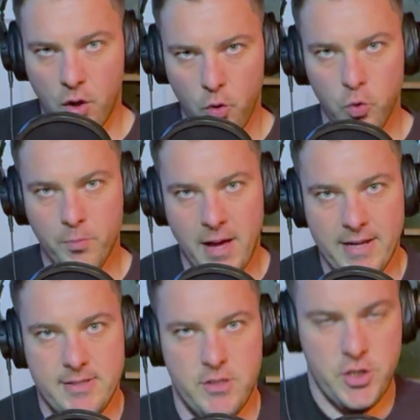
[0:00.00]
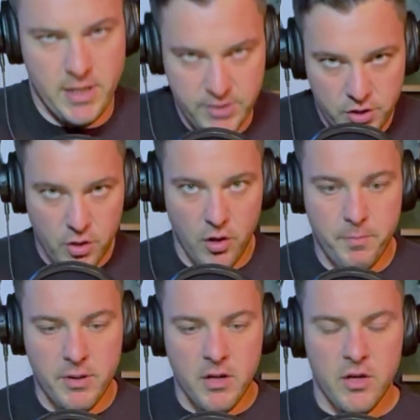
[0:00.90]
old man. It's the Challenge
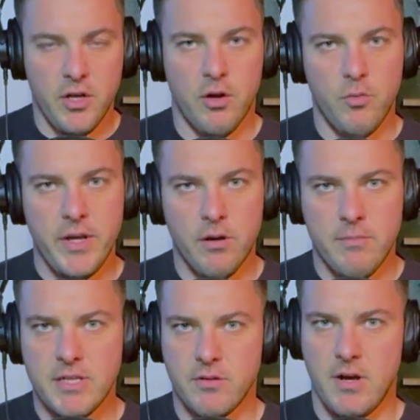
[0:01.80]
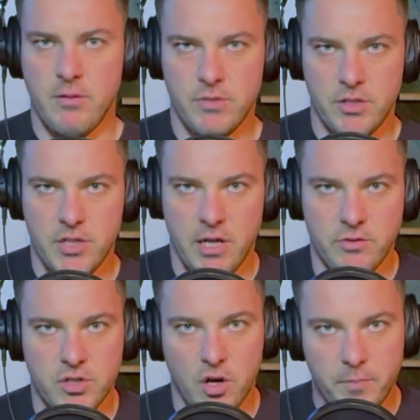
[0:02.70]
Cup. We don't mess around with the
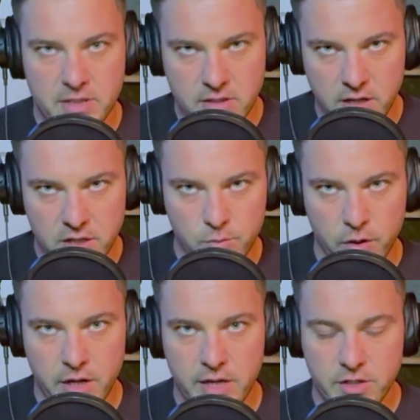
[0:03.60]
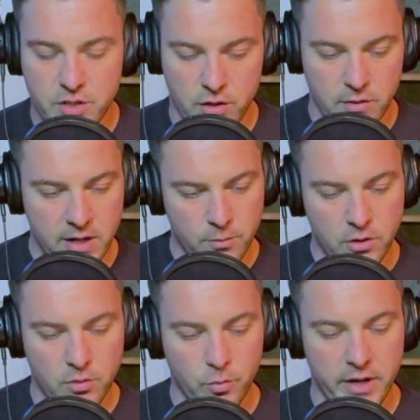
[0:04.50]
Challenge Cup. It is what it is. Anyone
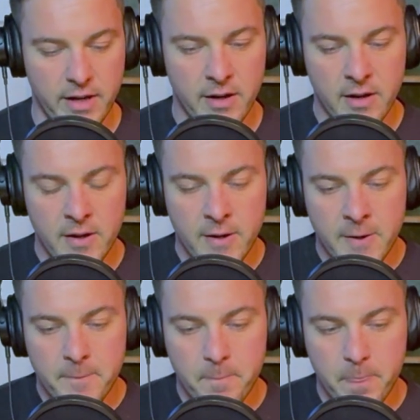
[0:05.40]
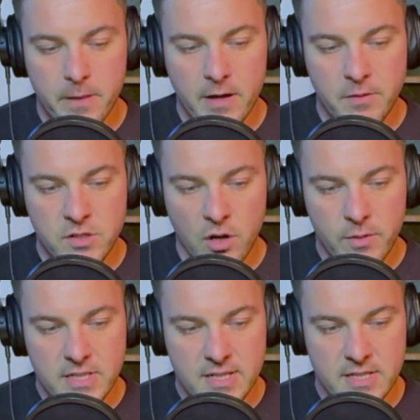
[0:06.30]
can win it. And there's
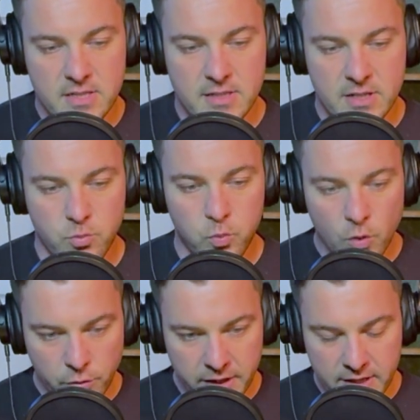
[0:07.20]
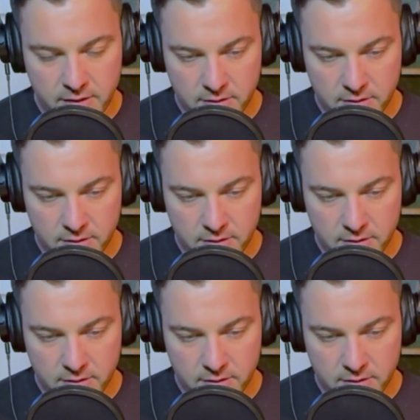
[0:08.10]
always this worry